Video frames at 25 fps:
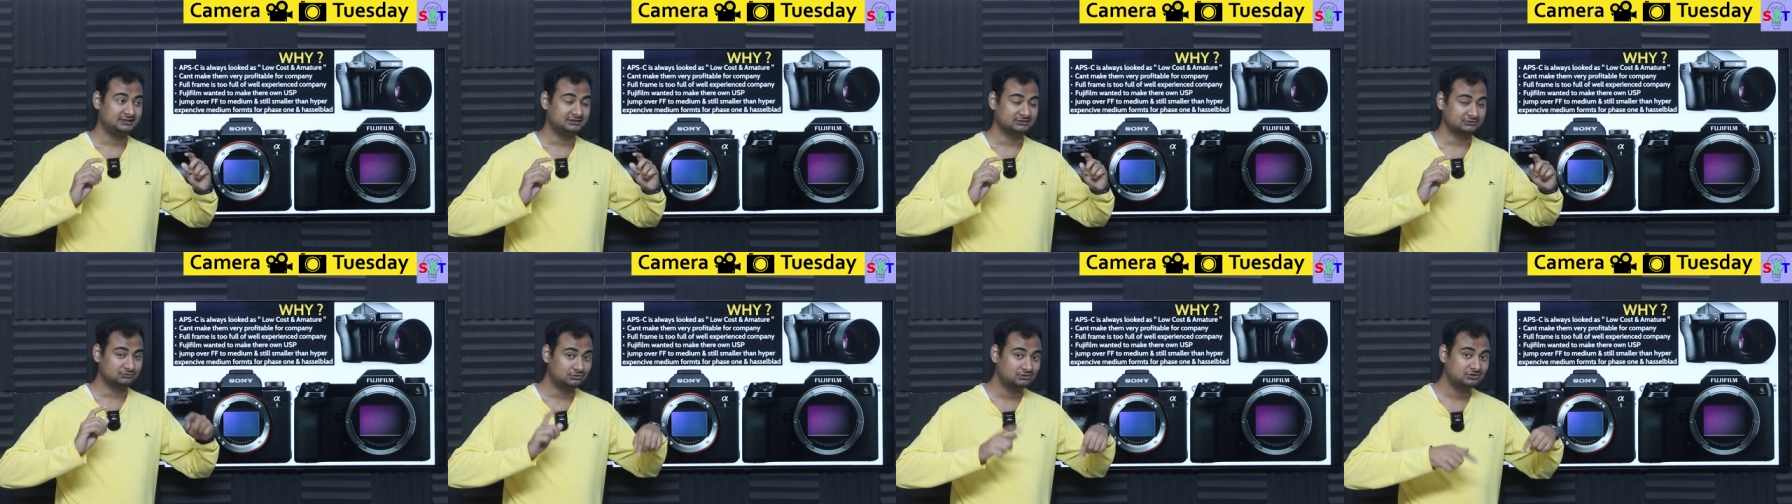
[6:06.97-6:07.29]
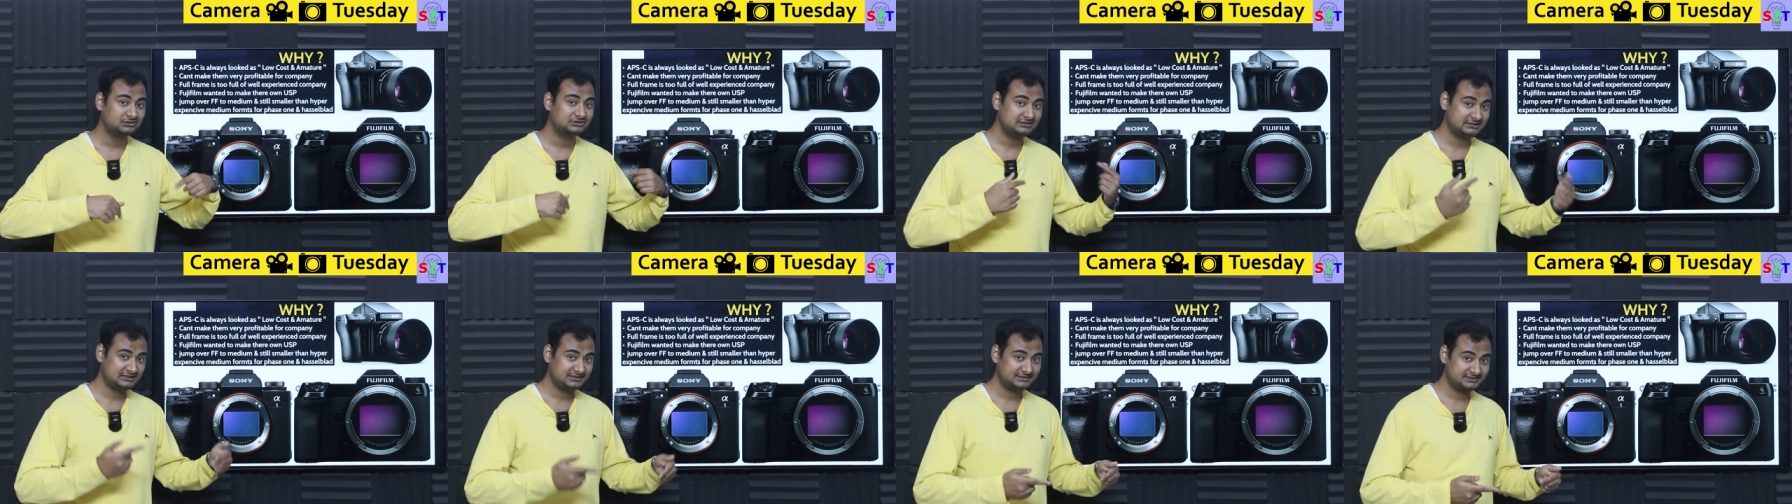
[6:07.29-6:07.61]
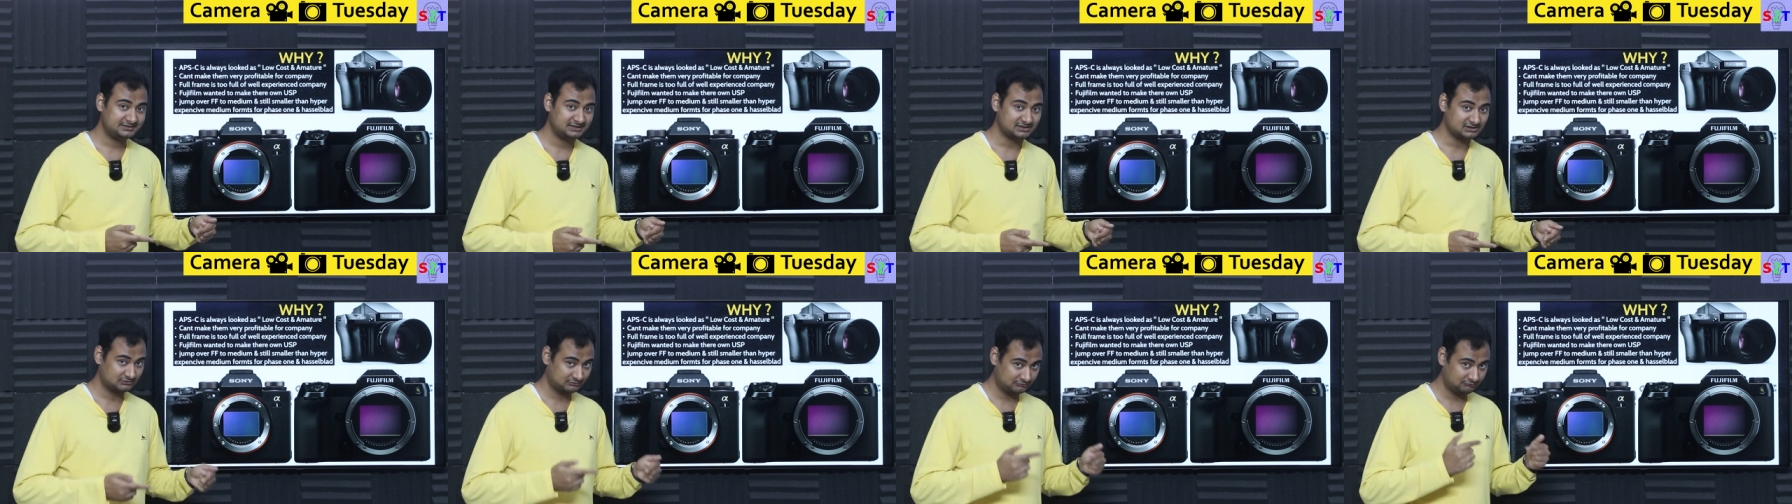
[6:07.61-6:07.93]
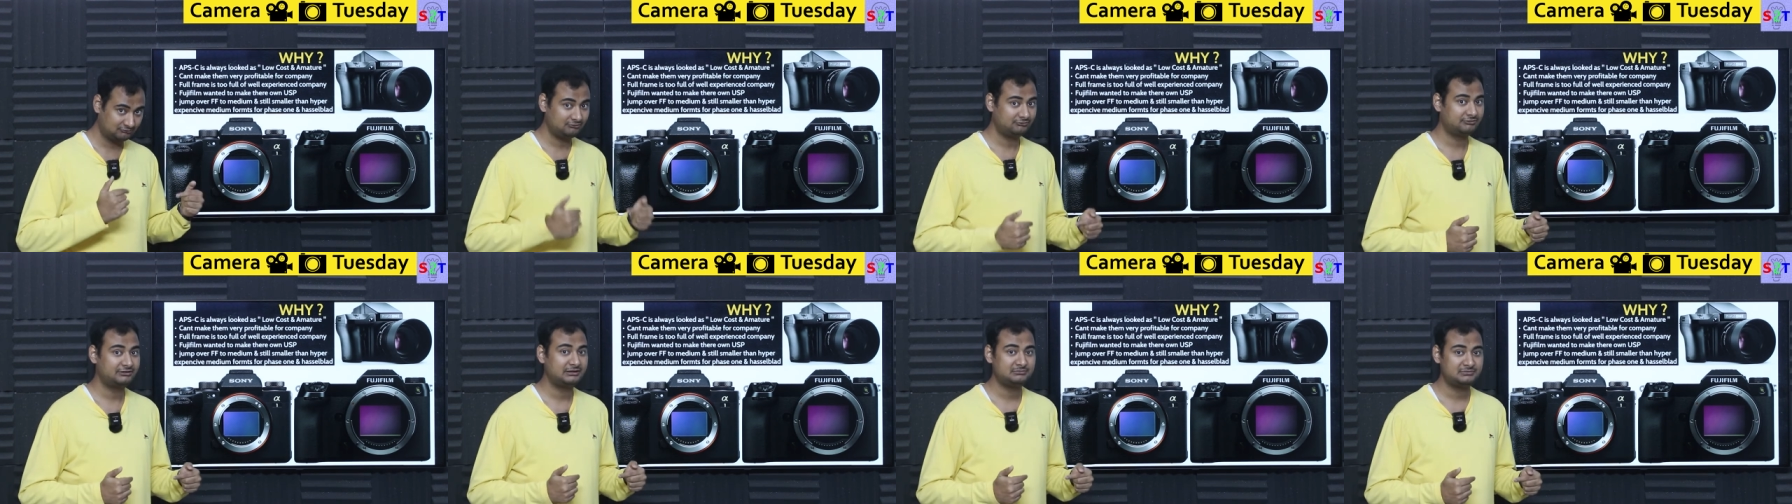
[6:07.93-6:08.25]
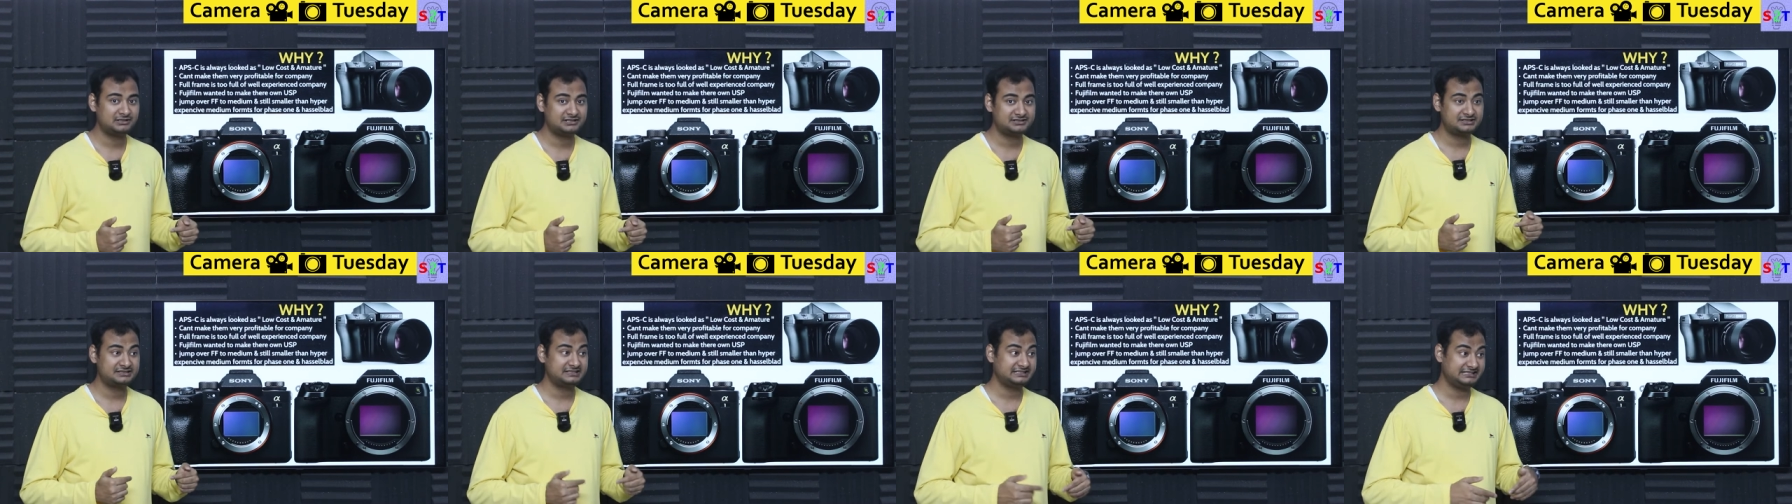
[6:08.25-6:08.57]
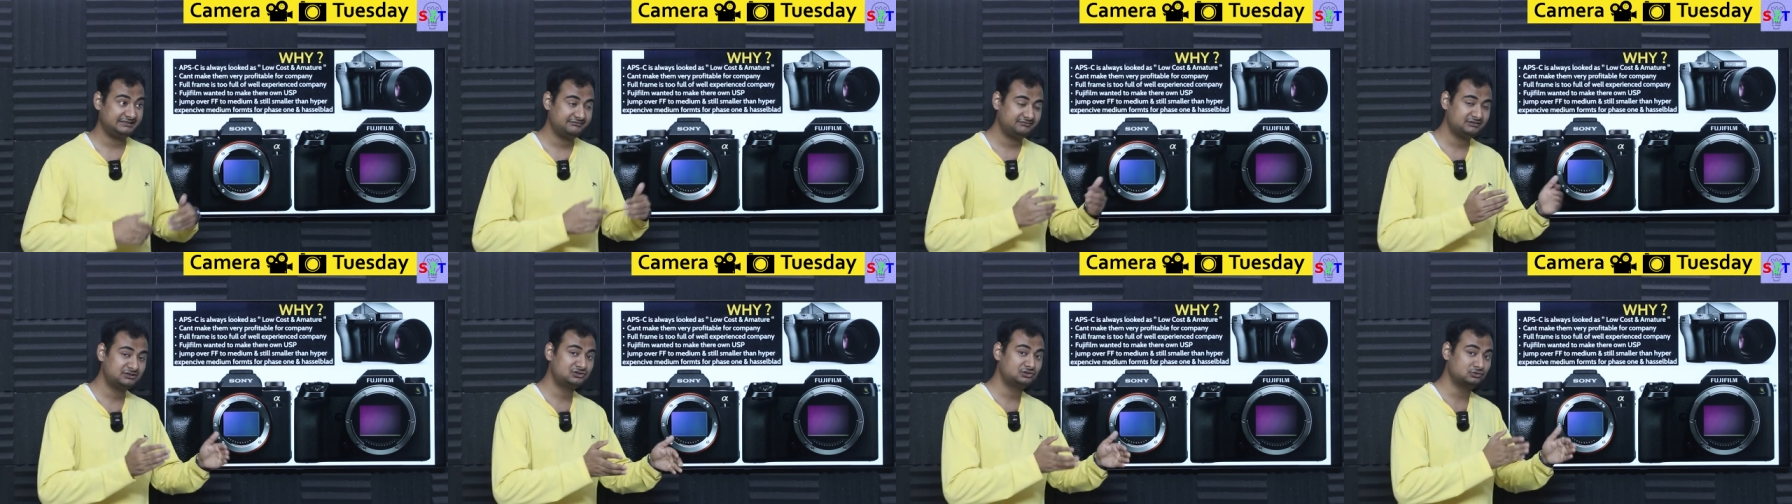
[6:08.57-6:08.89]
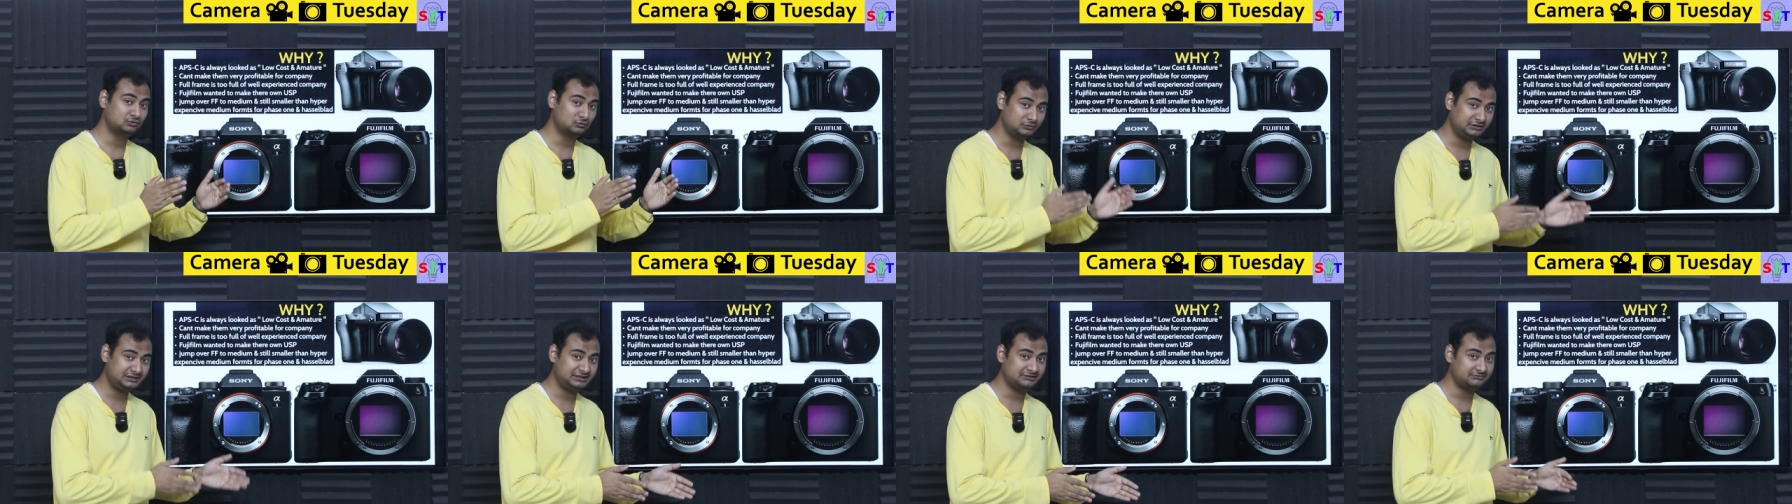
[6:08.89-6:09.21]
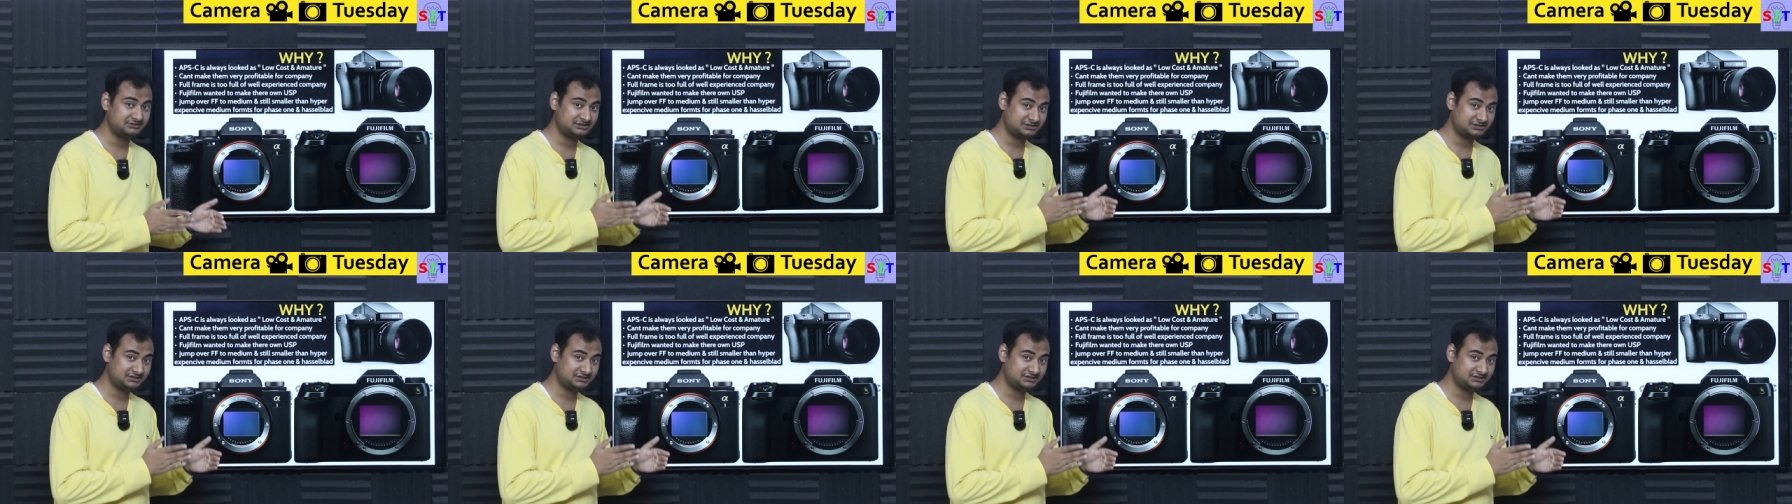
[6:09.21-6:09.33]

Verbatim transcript: Those lenses, full frame lenses, even Sony,